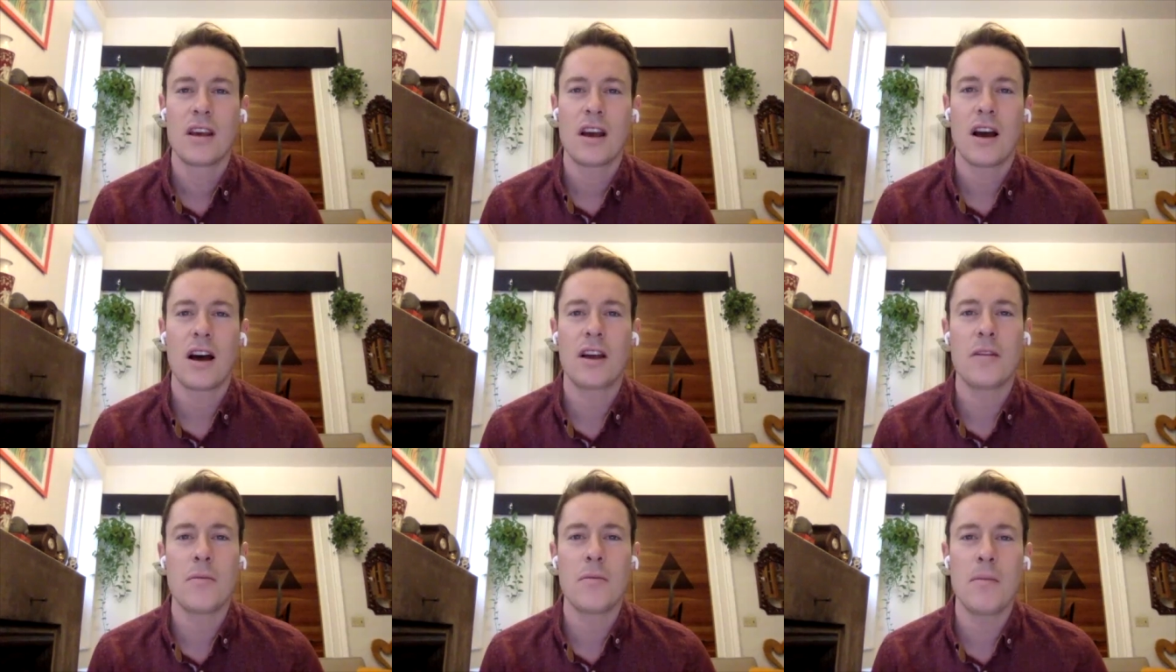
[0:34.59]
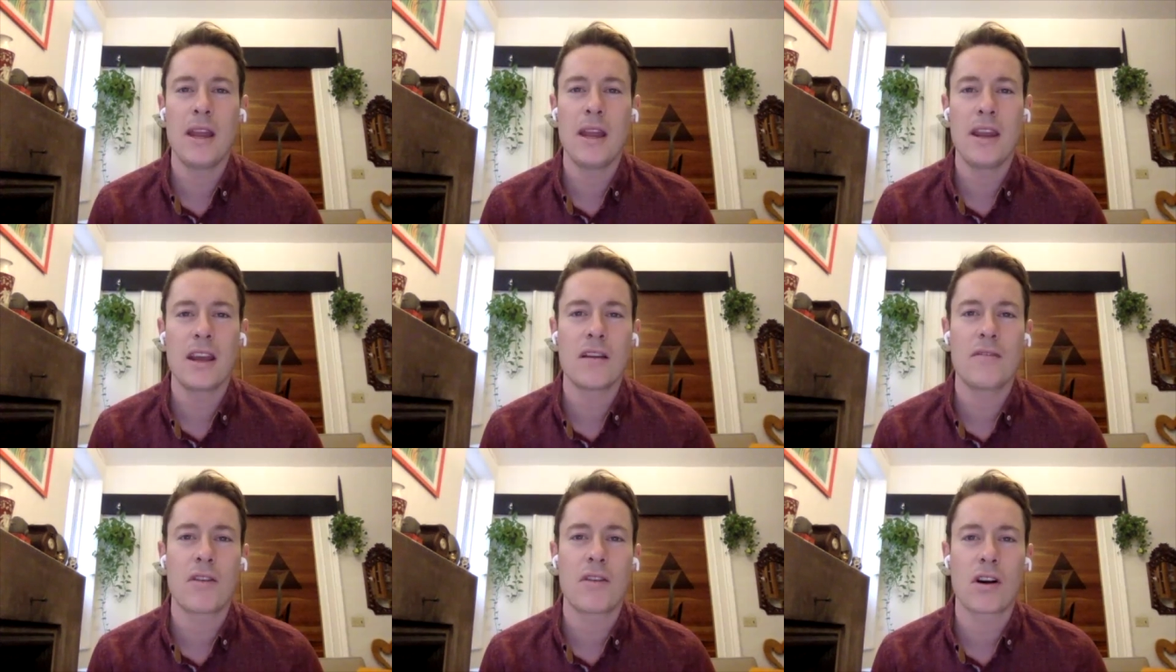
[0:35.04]
on the
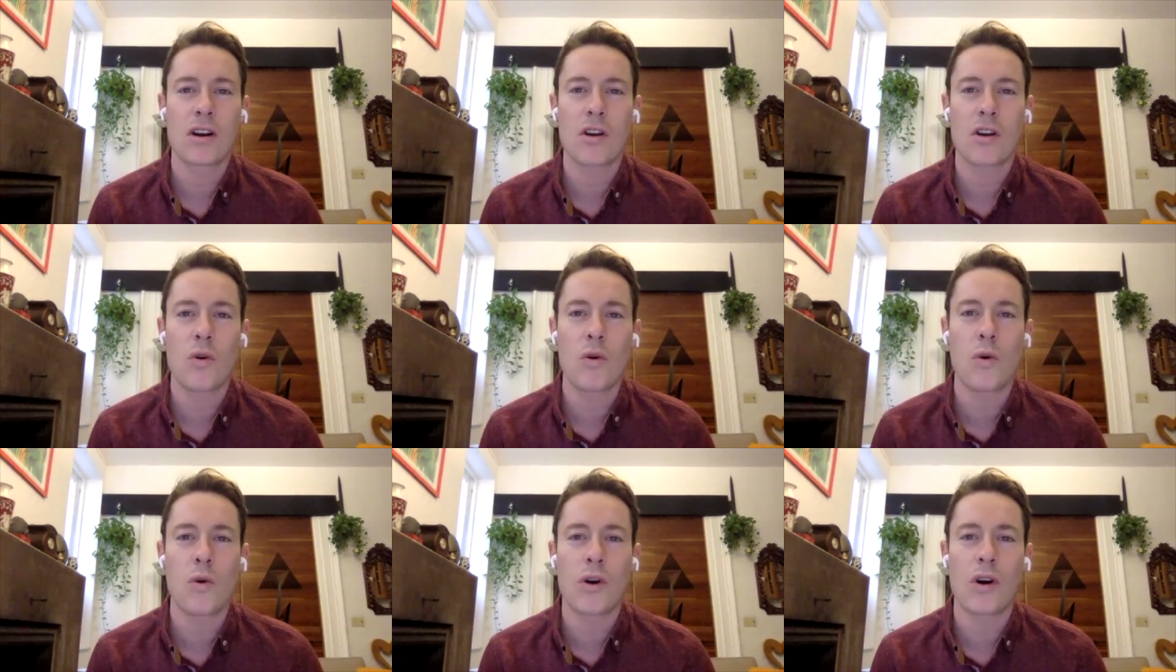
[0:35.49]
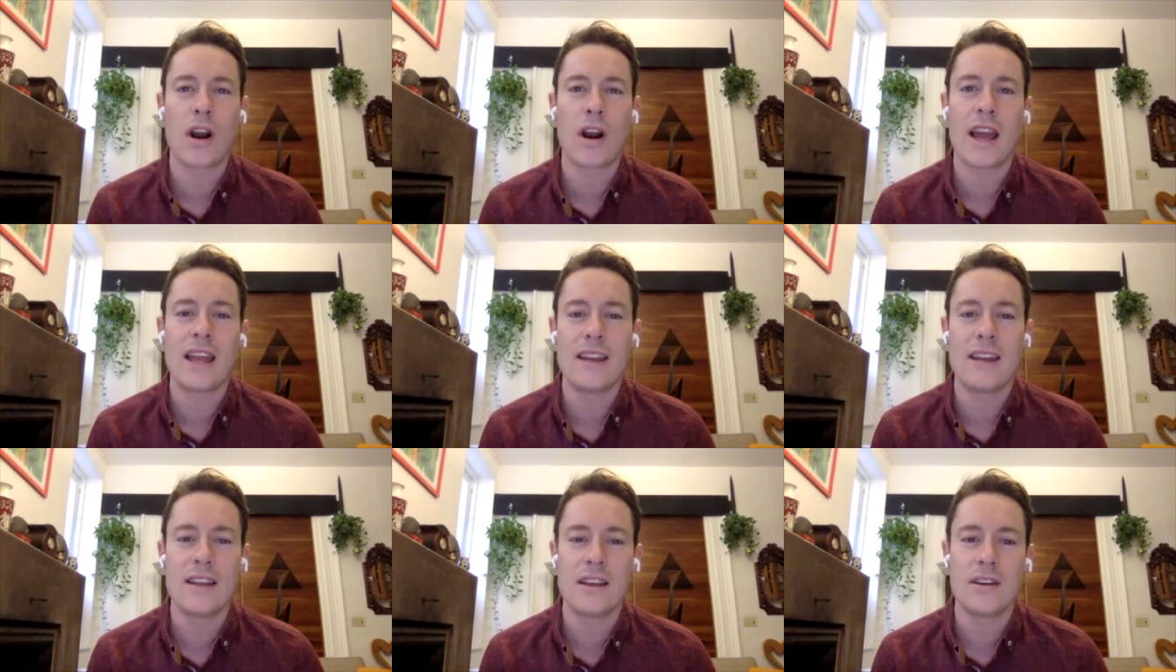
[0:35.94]
meaning of our core
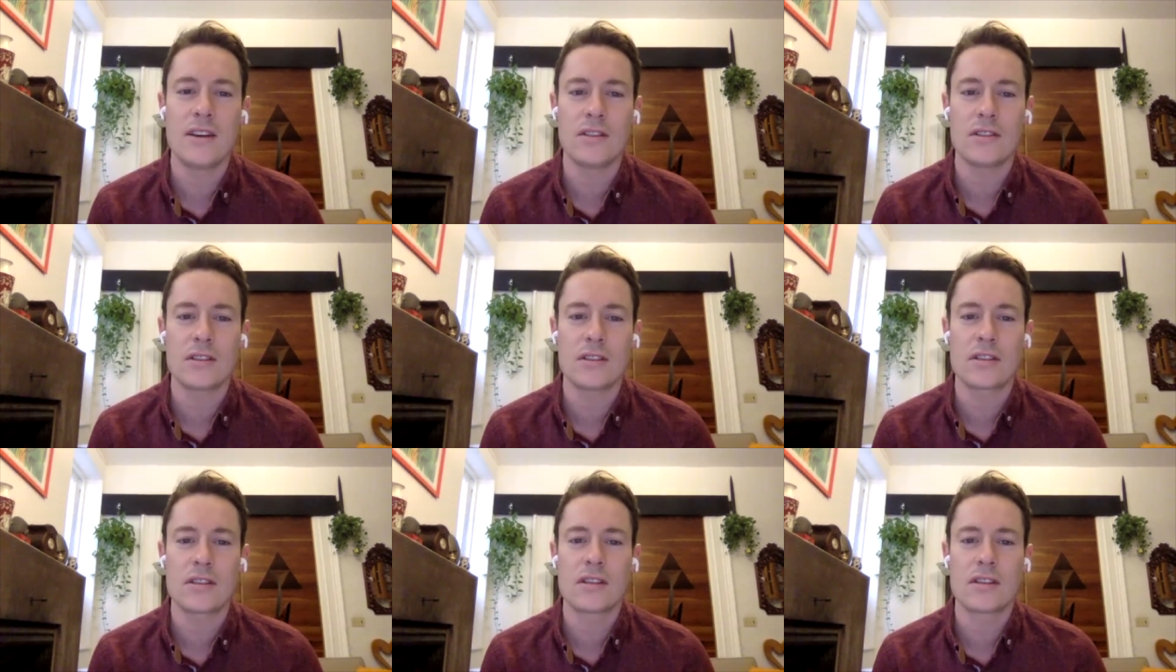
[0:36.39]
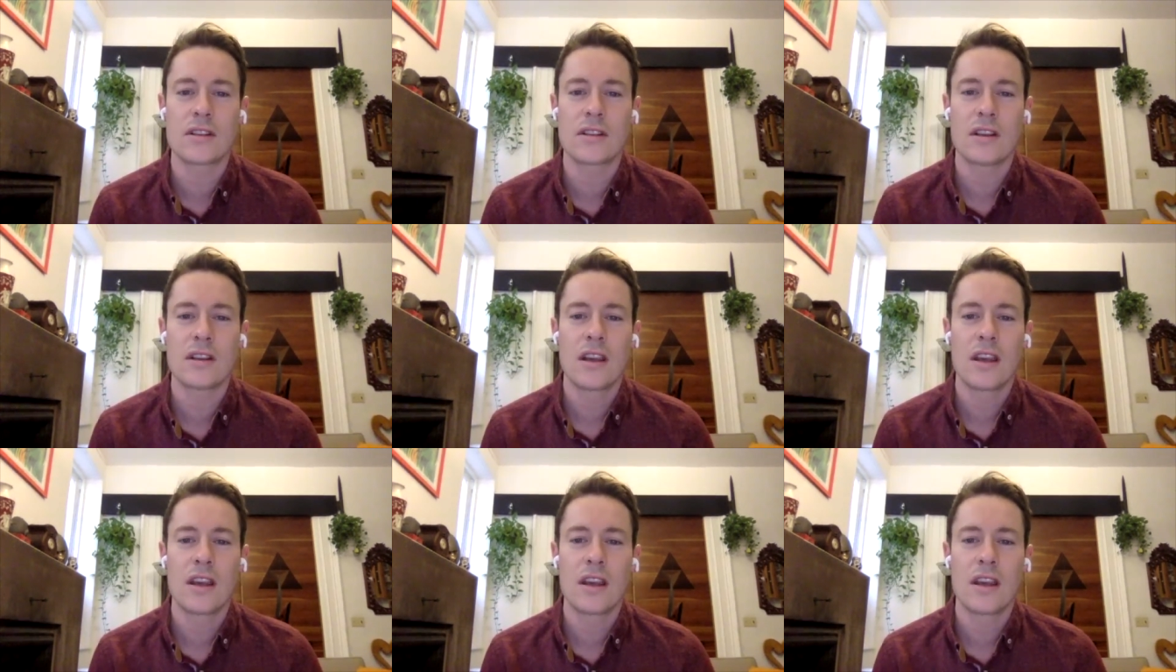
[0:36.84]
ideals?